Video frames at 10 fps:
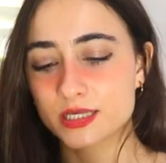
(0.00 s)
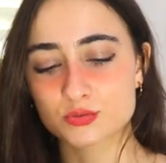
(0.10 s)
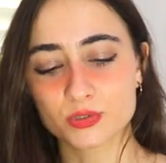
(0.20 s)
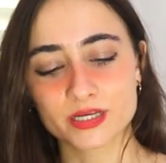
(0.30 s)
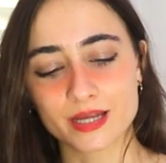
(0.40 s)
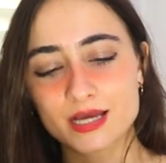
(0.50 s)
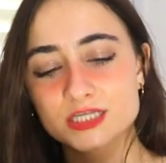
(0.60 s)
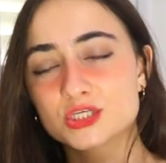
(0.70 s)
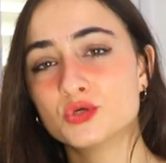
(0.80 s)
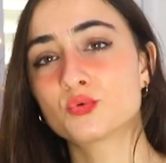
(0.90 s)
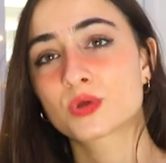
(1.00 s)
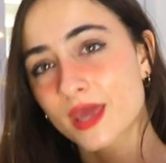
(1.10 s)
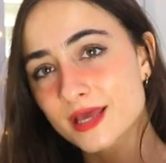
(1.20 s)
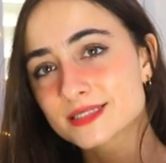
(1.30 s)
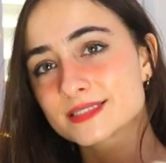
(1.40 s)
It's really nice. You
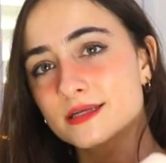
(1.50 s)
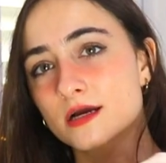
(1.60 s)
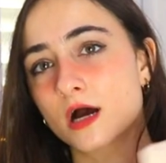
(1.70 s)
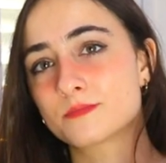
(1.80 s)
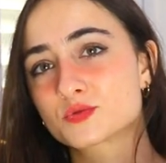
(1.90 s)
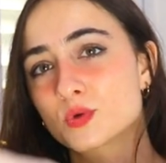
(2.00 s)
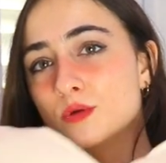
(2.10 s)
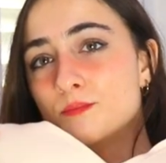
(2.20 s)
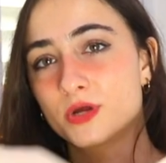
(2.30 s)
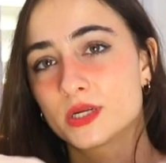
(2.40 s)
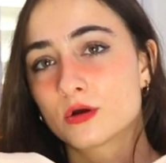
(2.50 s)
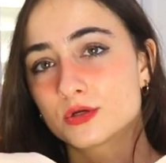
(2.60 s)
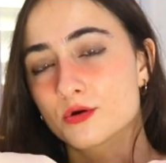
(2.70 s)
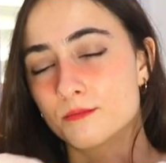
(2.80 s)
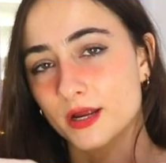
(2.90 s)
can see the cups when you put it on
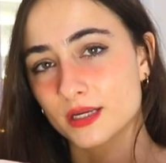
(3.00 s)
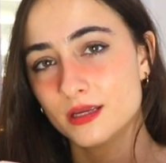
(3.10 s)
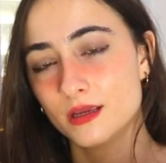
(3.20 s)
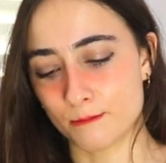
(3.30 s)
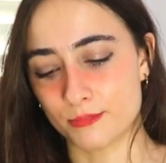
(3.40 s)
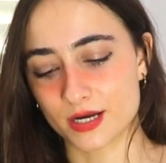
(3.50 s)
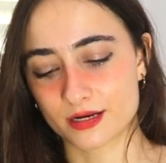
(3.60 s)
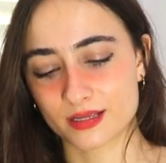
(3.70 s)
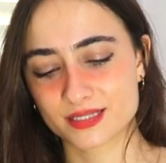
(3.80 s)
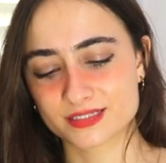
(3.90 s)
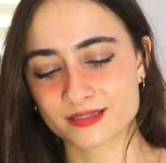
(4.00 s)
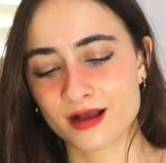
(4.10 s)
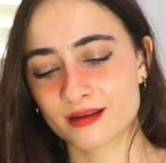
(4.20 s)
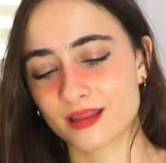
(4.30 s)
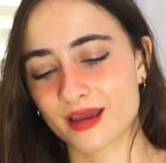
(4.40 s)
your body, but it's
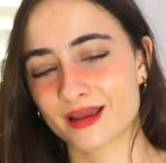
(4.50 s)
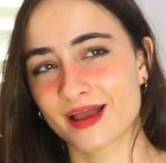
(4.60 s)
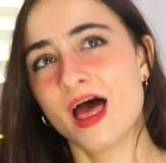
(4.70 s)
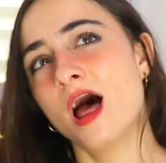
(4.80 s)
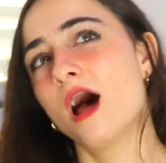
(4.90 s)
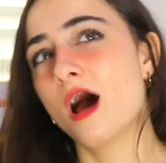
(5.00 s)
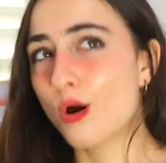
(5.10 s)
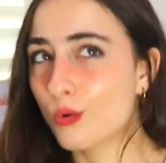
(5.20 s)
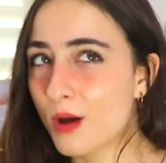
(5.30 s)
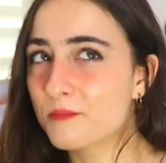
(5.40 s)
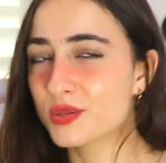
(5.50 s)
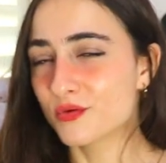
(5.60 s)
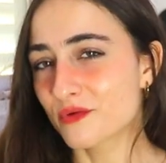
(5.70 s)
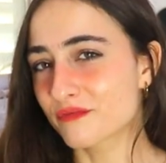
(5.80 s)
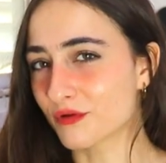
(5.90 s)
not like, oh, a
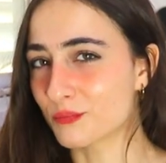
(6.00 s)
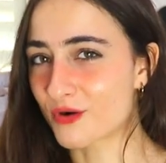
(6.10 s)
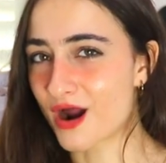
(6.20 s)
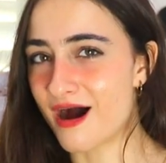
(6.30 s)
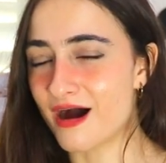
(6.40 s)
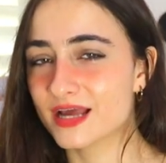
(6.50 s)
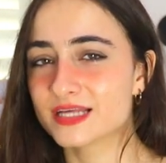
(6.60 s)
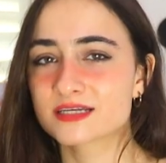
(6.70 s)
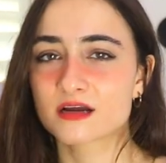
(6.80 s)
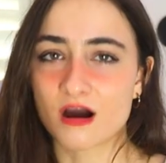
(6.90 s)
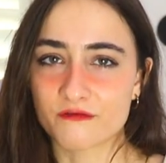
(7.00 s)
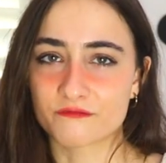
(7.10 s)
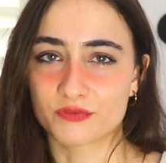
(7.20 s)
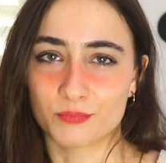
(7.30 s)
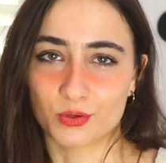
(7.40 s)
beautiful bra. It's a
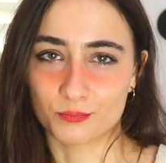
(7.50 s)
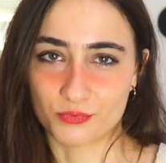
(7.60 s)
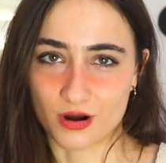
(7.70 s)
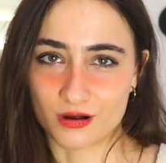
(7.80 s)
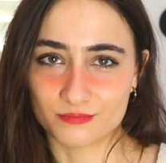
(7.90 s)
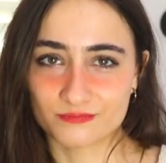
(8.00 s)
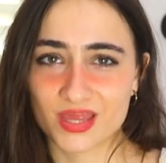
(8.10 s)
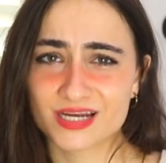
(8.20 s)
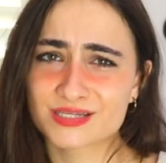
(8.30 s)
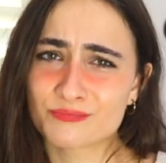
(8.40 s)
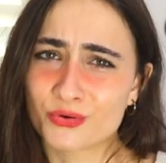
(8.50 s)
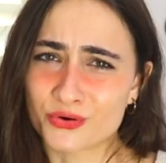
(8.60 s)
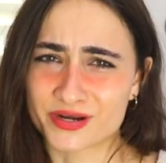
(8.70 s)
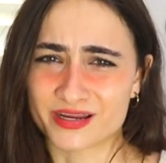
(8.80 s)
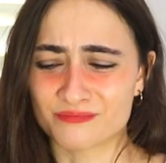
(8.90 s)
comfortable bra. And it's
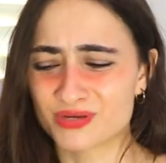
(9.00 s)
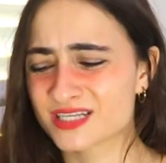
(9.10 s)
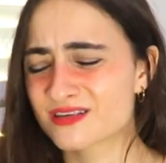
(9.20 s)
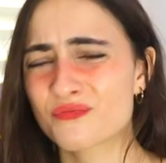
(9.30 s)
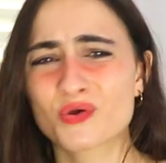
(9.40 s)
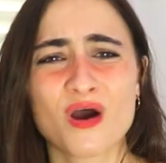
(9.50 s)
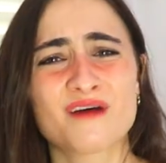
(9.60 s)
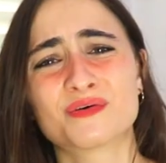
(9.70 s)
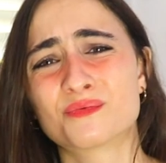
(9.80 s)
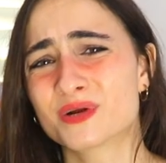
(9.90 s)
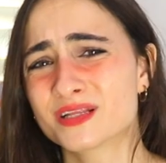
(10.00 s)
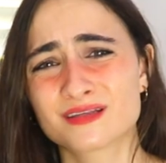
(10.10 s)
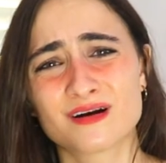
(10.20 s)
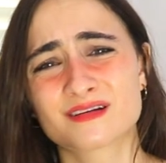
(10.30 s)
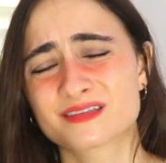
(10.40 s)
important because if you have a really
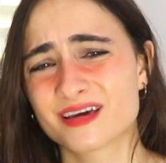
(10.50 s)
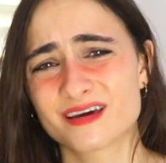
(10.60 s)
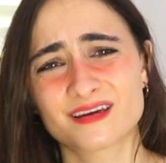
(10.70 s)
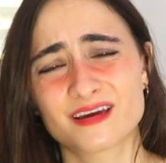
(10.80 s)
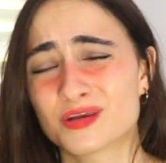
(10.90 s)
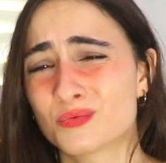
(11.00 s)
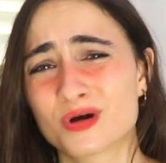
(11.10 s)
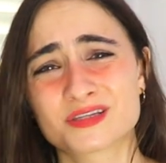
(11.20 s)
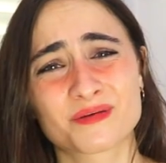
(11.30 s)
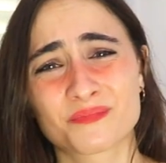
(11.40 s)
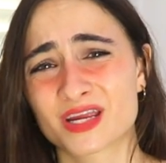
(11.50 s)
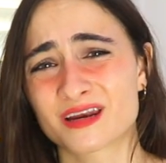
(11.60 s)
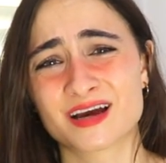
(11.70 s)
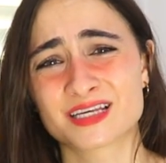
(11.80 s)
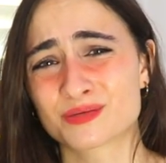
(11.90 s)
long day and you want something
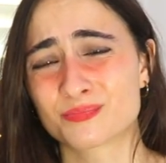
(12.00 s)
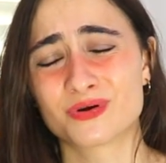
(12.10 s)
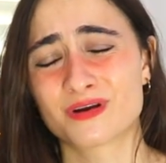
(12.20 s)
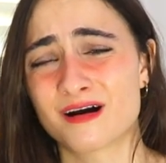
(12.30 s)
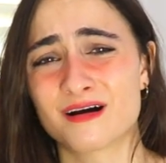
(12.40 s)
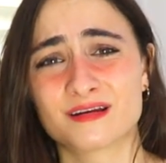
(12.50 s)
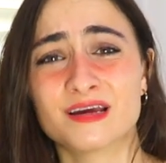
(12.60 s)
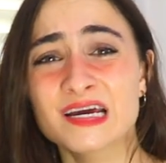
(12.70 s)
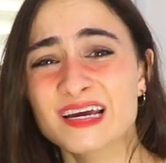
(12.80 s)
nice to put on,